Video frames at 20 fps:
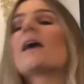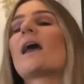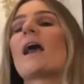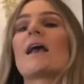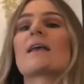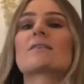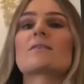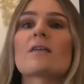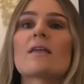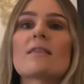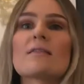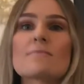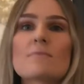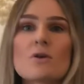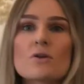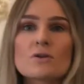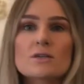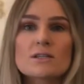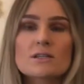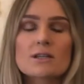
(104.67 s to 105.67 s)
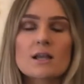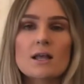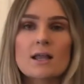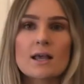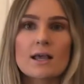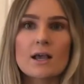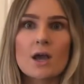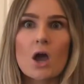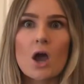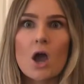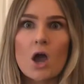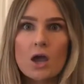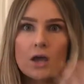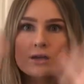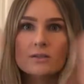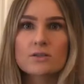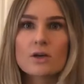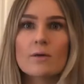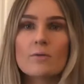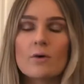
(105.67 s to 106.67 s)
it's not like the most like
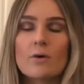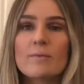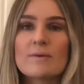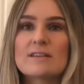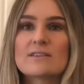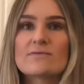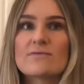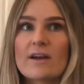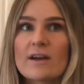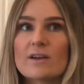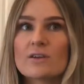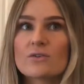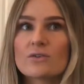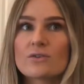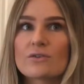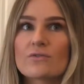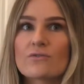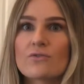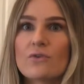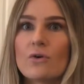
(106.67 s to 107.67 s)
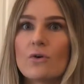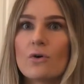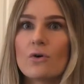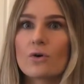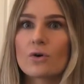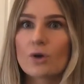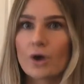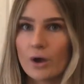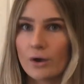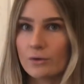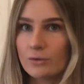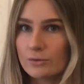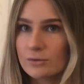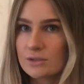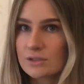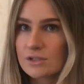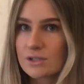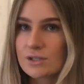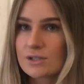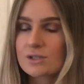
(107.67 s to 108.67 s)
is helpful but it's very good for
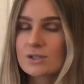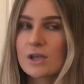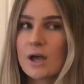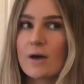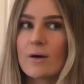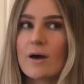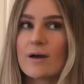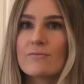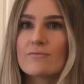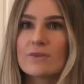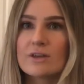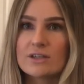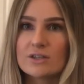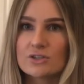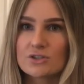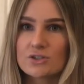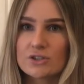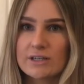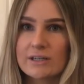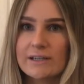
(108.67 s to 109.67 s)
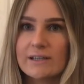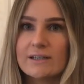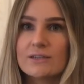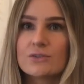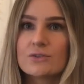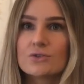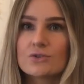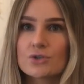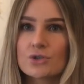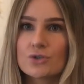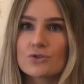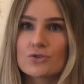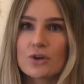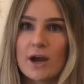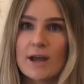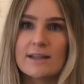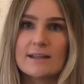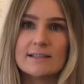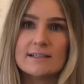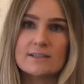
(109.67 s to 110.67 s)
coats so I'm really intrigued to
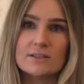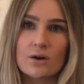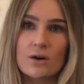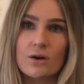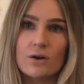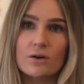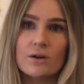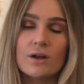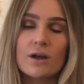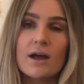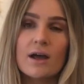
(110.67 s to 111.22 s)
try these on